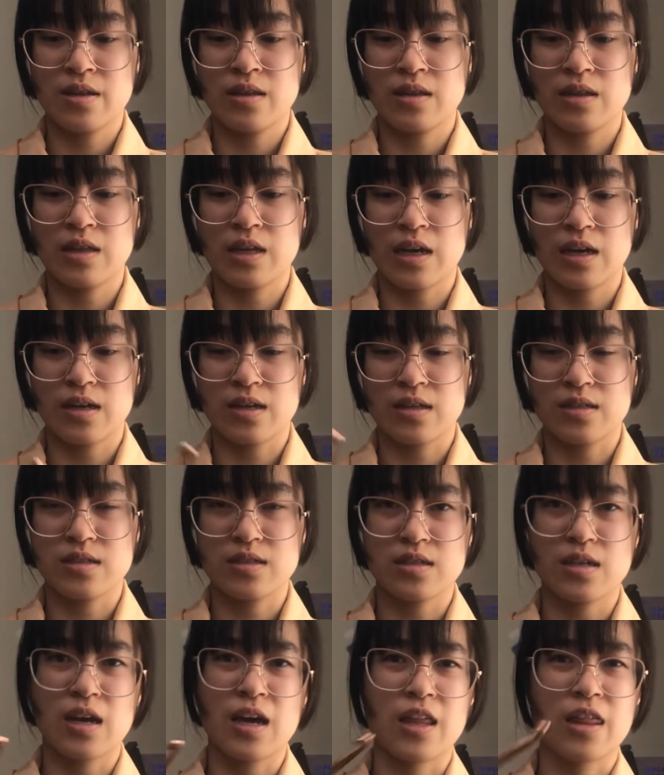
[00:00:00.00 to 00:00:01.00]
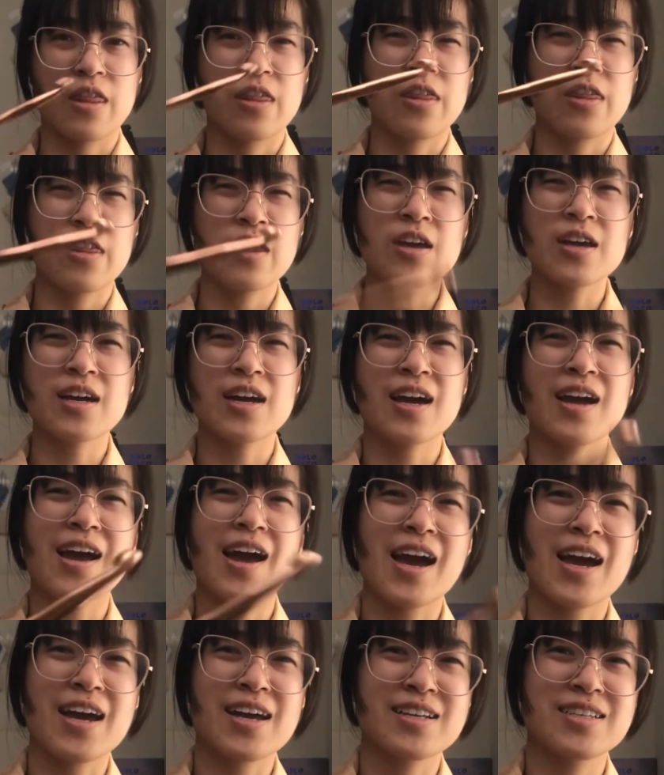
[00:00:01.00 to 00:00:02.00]
that I think I
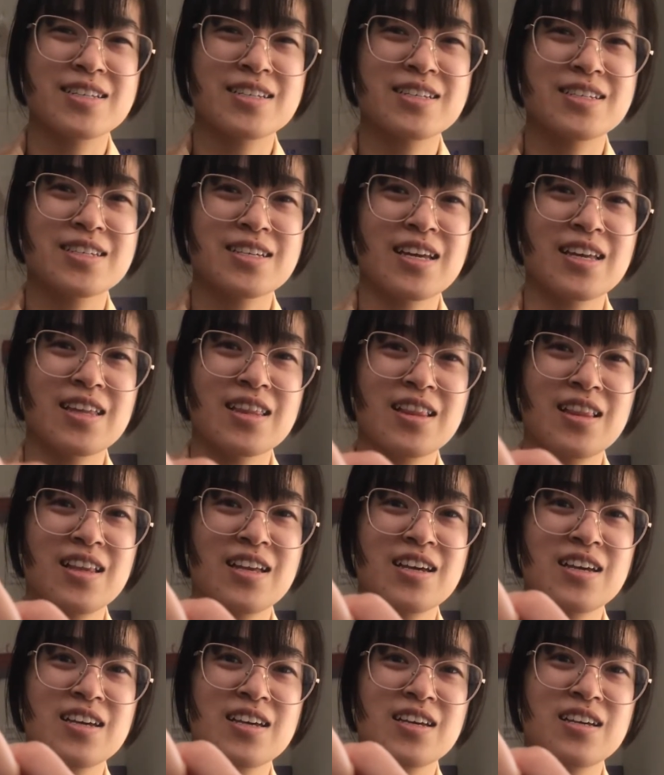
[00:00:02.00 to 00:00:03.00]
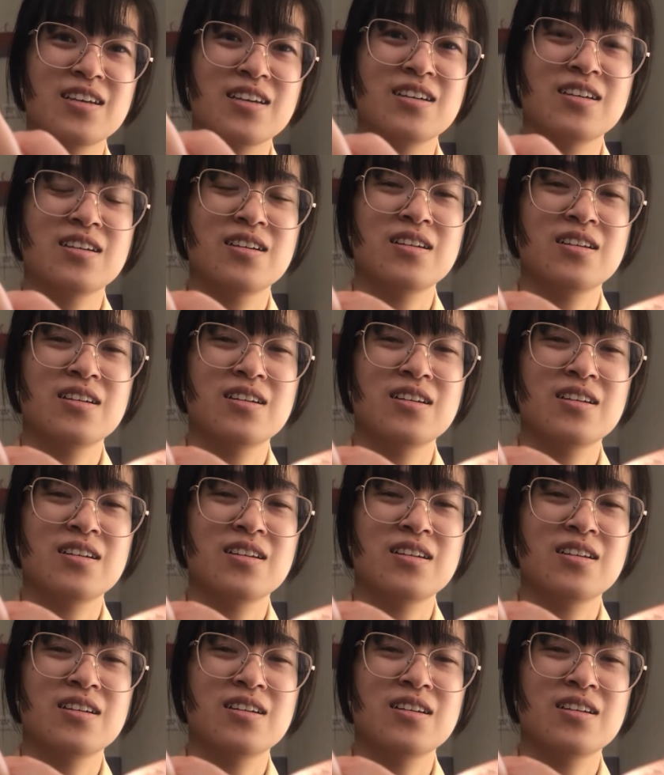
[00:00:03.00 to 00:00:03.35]
accidentally